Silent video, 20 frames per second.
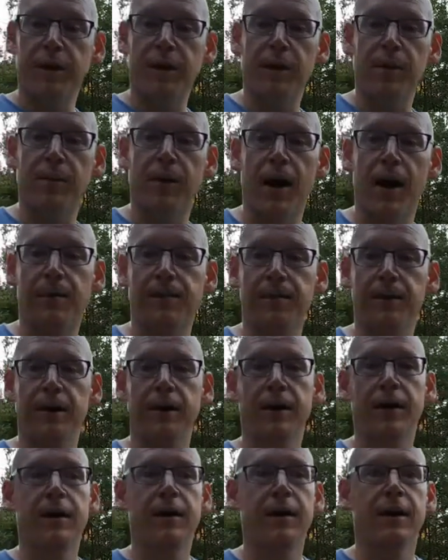on the map
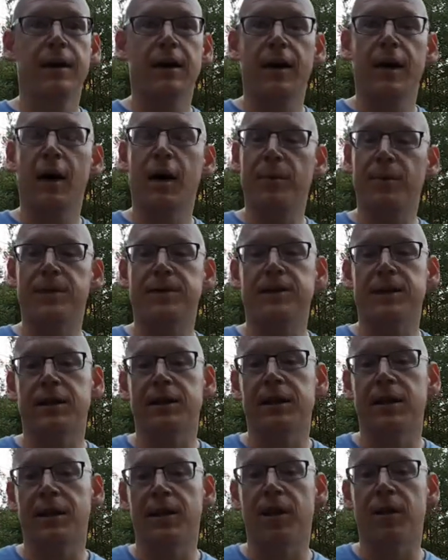at a
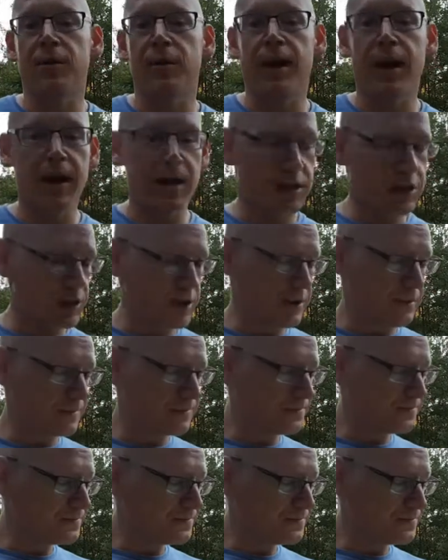particular location,